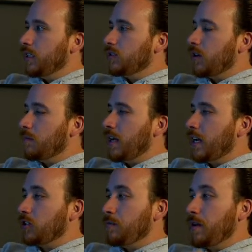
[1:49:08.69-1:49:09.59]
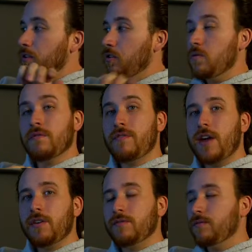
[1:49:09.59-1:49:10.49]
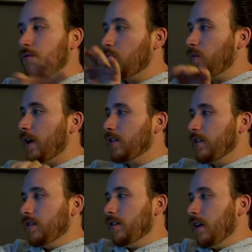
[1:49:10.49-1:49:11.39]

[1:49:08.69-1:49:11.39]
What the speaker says: so I might actually be able to do the final full render